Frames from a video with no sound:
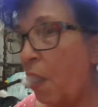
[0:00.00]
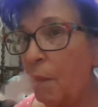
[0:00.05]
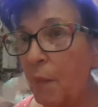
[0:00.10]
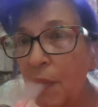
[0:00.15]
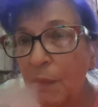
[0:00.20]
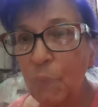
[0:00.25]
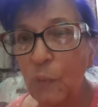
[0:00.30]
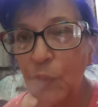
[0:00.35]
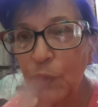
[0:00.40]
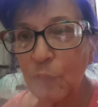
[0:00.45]

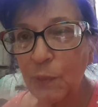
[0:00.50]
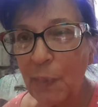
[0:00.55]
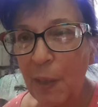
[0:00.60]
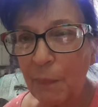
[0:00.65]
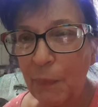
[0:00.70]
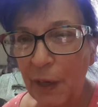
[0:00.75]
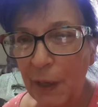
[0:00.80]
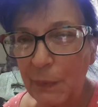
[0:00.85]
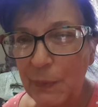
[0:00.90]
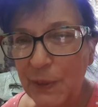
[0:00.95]
I'm going through
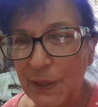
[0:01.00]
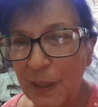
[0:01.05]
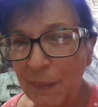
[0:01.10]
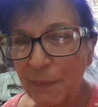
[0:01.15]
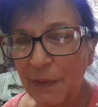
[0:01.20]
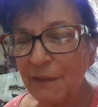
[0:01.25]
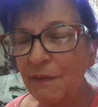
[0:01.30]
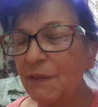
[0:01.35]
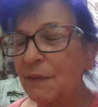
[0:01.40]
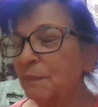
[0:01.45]
my pipes and
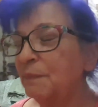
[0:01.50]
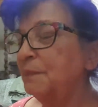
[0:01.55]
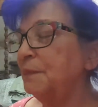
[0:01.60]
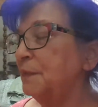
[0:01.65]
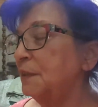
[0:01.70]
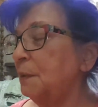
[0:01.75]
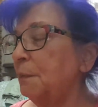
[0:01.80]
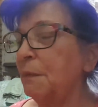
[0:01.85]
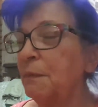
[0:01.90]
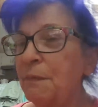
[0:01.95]
I'm
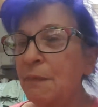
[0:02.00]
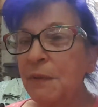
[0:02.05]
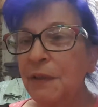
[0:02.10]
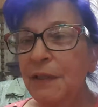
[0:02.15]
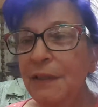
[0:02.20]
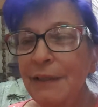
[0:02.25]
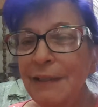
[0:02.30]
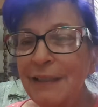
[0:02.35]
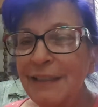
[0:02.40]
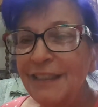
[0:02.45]
giving some of
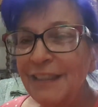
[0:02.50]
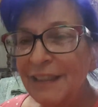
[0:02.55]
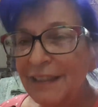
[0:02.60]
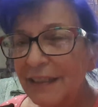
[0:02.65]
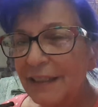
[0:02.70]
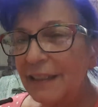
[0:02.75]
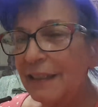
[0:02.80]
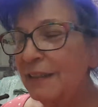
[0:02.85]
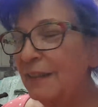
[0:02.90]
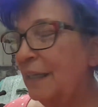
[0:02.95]
them
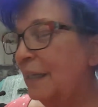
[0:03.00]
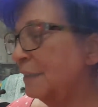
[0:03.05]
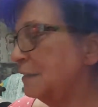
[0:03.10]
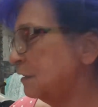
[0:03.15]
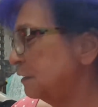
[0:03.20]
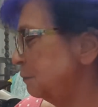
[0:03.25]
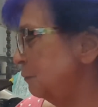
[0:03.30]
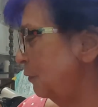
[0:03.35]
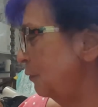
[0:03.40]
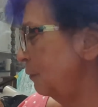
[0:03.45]
a
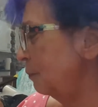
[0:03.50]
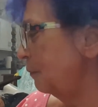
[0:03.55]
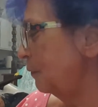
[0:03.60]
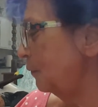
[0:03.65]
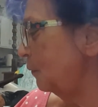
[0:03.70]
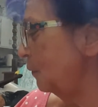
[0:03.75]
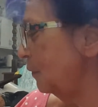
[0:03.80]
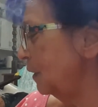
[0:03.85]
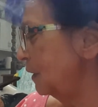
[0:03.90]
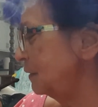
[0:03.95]
last smoke
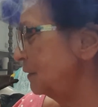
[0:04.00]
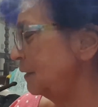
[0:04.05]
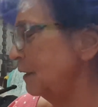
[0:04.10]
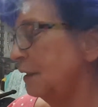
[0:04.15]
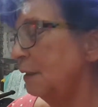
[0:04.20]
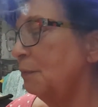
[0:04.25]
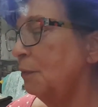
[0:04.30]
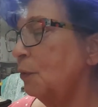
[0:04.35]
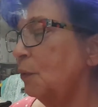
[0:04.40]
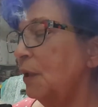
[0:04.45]
before I
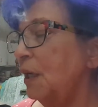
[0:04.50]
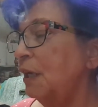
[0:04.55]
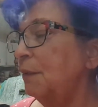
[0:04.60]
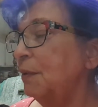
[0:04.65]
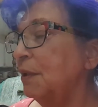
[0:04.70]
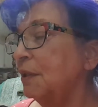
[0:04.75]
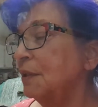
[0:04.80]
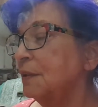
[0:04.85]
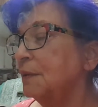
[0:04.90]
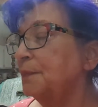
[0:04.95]
send them away
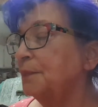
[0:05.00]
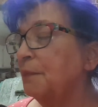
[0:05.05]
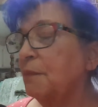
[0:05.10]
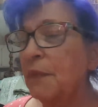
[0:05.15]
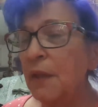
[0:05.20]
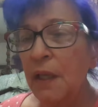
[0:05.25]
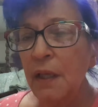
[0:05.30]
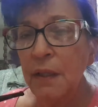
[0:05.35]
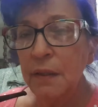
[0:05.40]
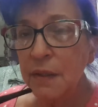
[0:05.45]
because
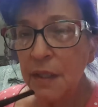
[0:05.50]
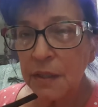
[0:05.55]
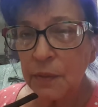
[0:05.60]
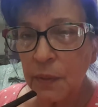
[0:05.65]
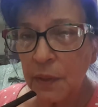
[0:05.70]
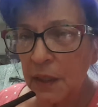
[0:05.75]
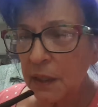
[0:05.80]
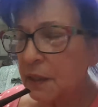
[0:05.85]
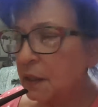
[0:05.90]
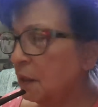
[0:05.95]

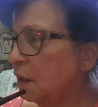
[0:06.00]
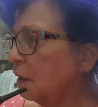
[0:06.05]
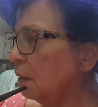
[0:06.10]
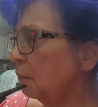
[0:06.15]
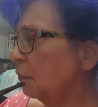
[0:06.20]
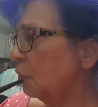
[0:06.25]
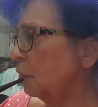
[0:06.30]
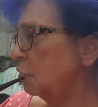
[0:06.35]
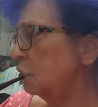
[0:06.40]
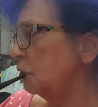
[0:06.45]
this one I think
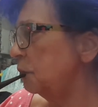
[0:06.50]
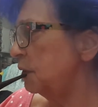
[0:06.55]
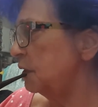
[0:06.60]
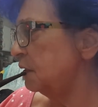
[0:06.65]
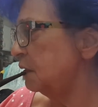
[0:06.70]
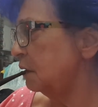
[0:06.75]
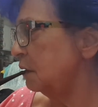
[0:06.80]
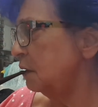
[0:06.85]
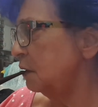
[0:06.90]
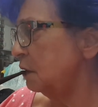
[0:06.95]
I'm going to be
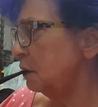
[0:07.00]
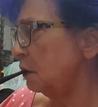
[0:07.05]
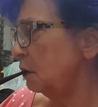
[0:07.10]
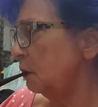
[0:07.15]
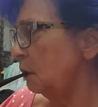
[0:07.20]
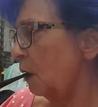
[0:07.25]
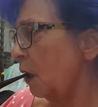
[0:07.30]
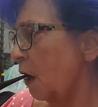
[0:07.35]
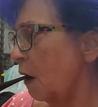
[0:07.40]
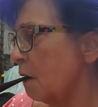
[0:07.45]
sending
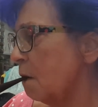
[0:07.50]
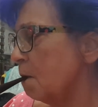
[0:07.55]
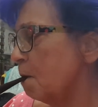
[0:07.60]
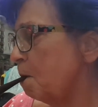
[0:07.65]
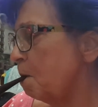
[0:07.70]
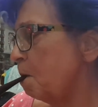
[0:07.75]
to